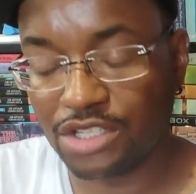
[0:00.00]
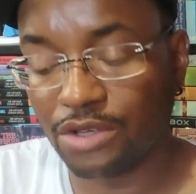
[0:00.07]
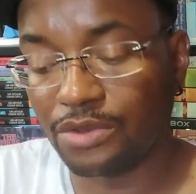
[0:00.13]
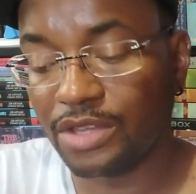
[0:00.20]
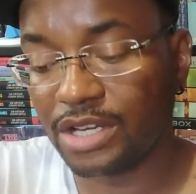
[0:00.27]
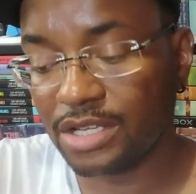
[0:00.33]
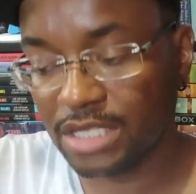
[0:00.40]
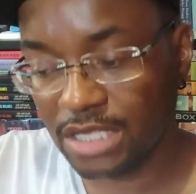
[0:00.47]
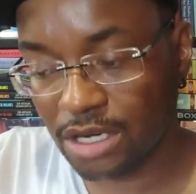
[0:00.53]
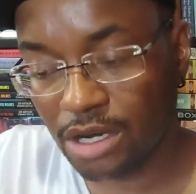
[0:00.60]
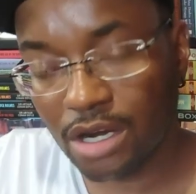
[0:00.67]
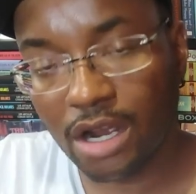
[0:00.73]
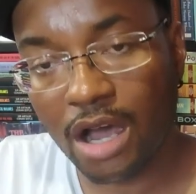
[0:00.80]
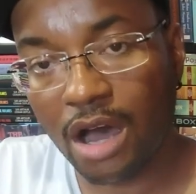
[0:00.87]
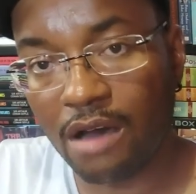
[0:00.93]
So there's
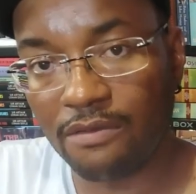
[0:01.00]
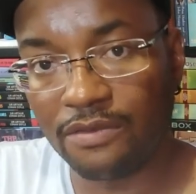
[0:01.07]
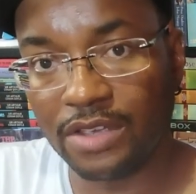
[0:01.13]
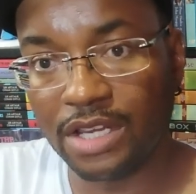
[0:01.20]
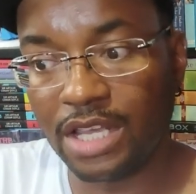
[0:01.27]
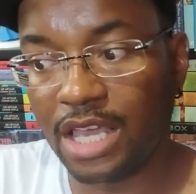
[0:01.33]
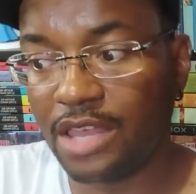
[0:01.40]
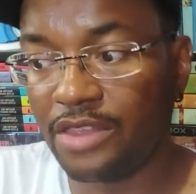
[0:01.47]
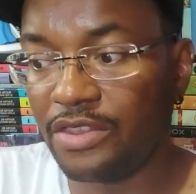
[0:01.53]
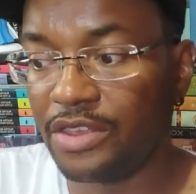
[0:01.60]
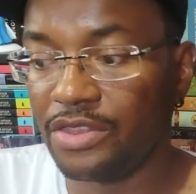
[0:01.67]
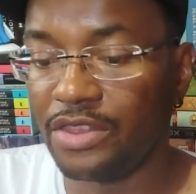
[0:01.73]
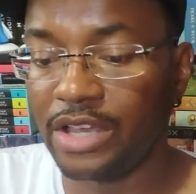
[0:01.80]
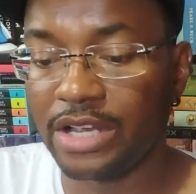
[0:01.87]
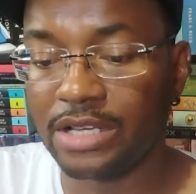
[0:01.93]
her coffin and
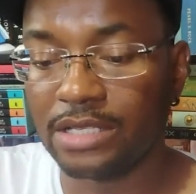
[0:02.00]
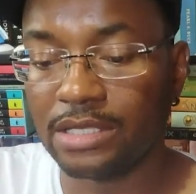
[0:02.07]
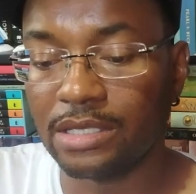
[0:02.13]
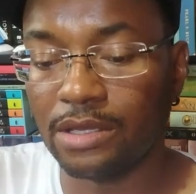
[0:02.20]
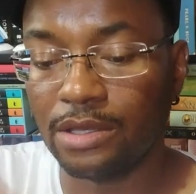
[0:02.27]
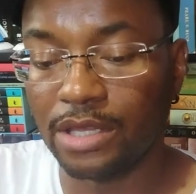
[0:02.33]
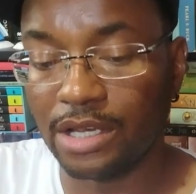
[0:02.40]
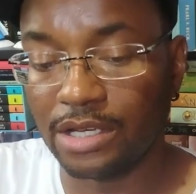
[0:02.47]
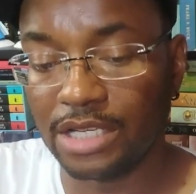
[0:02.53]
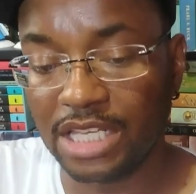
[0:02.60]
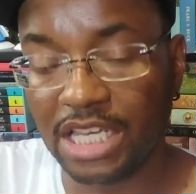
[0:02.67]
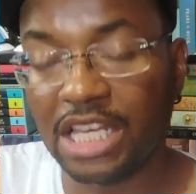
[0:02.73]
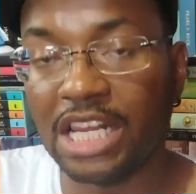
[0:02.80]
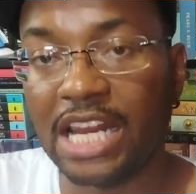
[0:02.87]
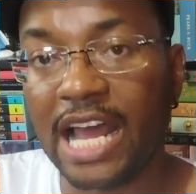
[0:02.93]
then there's they're
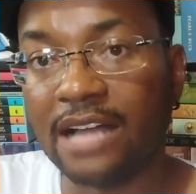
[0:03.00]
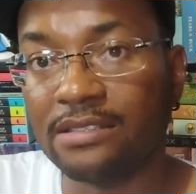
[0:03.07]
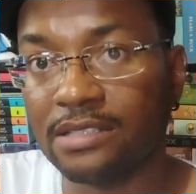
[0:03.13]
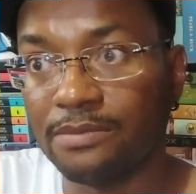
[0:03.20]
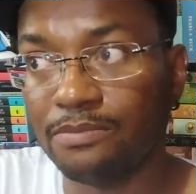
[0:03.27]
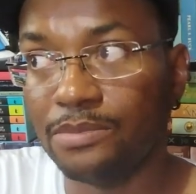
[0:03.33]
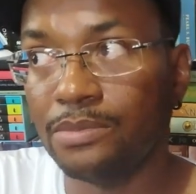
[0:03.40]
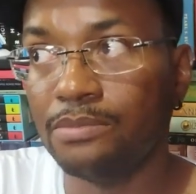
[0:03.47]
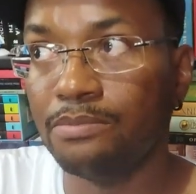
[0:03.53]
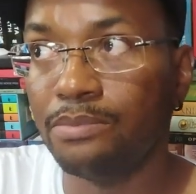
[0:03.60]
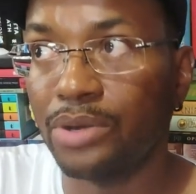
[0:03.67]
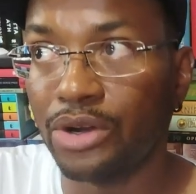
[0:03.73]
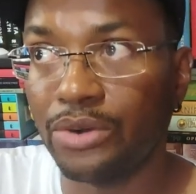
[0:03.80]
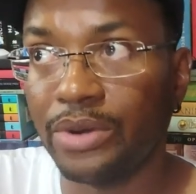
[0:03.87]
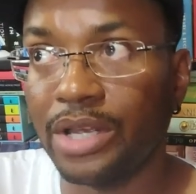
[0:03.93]
digging it out to
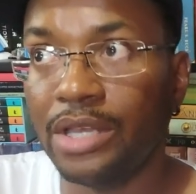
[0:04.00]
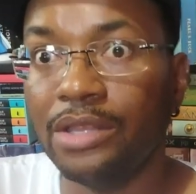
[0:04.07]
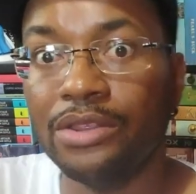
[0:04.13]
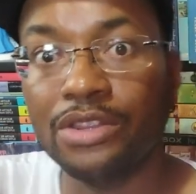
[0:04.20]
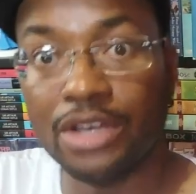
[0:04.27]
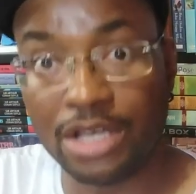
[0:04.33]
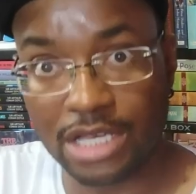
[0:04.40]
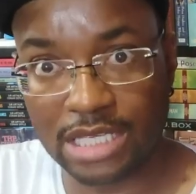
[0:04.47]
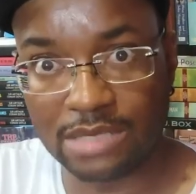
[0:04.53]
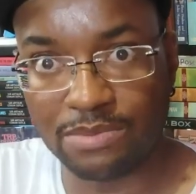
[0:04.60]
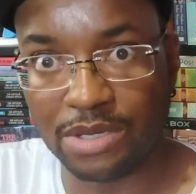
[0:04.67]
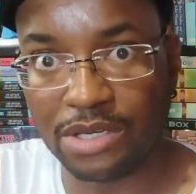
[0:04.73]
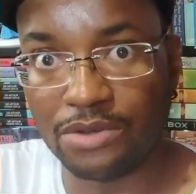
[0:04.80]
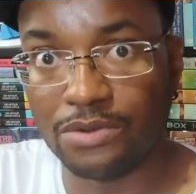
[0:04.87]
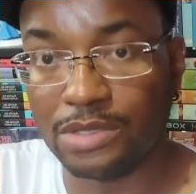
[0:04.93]
bury the
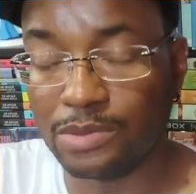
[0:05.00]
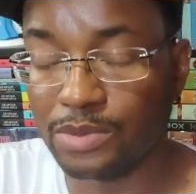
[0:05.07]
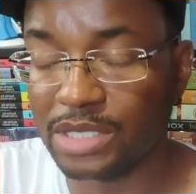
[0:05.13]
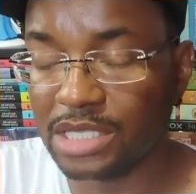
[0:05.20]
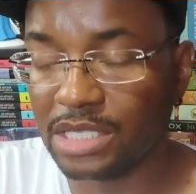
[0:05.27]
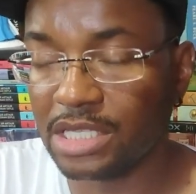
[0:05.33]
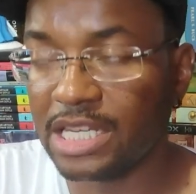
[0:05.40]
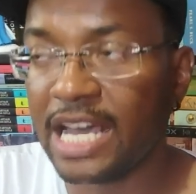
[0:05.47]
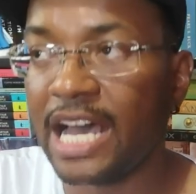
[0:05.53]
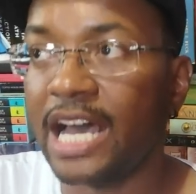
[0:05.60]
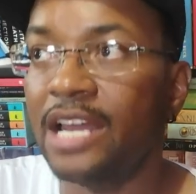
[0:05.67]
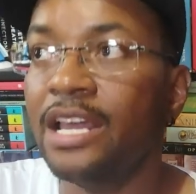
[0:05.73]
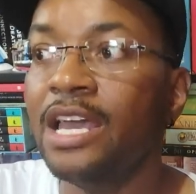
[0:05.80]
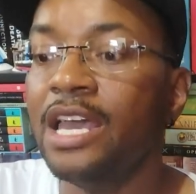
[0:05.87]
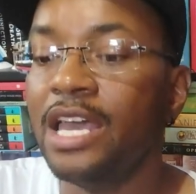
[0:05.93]
husband who's recently
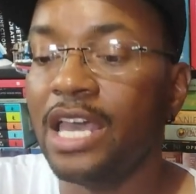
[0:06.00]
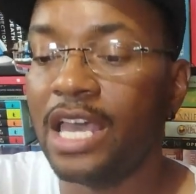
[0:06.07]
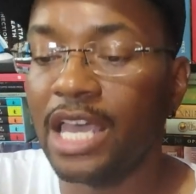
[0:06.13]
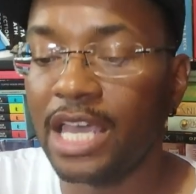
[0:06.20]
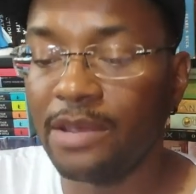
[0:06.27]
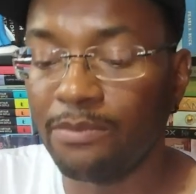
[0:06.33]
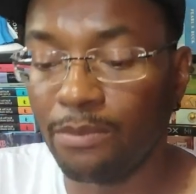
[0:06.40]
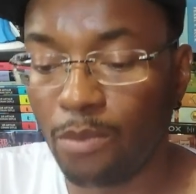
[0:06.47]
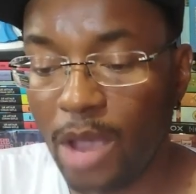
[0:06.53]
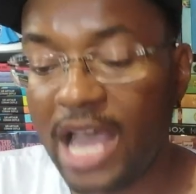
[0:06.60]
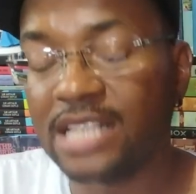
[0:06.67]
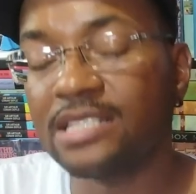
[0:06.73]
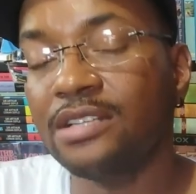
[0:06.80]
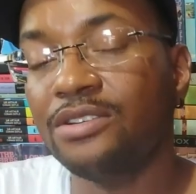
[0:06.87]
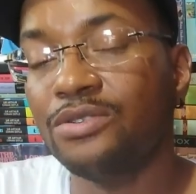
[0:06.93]
died and
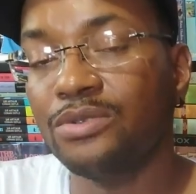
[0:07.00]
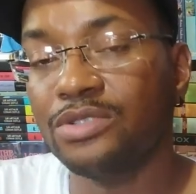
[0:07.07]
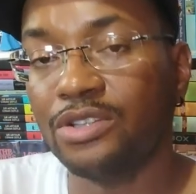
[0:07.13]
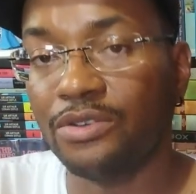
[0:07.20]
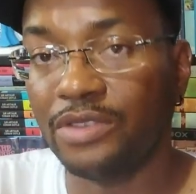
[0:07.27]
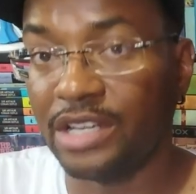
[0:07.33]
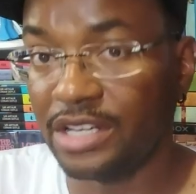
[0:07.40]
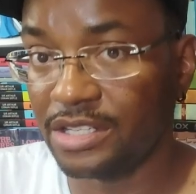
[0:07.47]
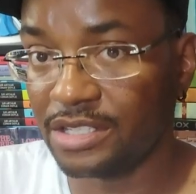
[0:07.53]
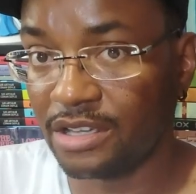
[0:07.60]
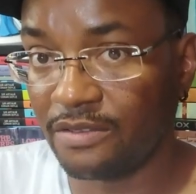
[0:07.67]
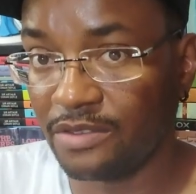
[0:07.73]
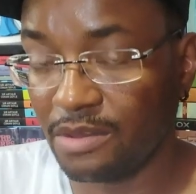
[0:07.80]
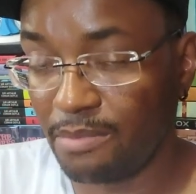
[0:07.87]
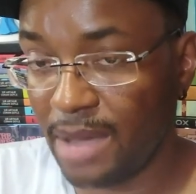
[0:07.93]
as they're doing so, they
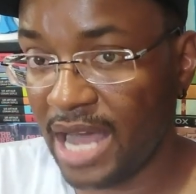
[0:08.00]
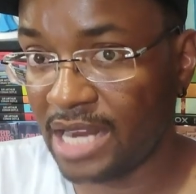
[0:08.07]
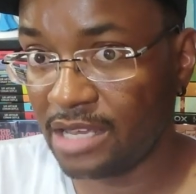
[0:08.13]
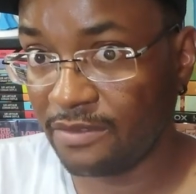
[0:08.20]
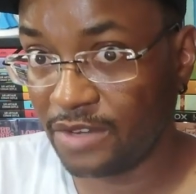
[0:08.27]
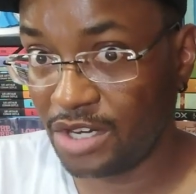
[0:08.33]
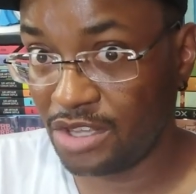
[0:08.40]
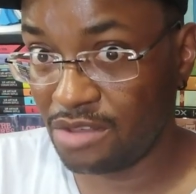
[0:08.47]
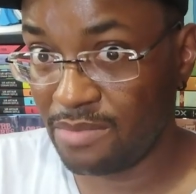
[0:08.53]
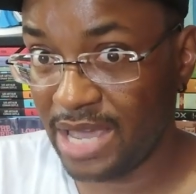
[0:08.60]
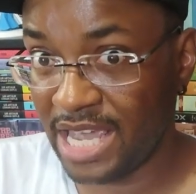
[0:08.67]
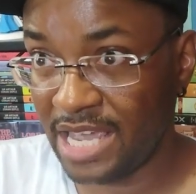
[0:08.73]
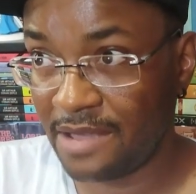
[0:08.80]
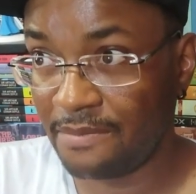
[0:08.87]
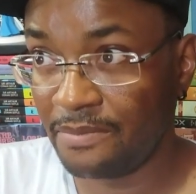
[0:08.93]
discover the body of another
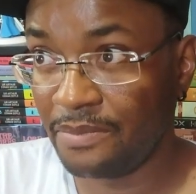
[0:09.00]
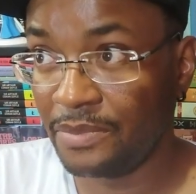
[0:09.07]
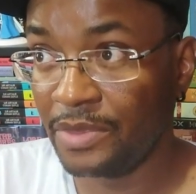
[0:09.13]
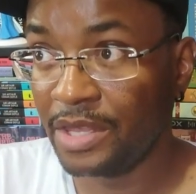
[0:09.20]
man.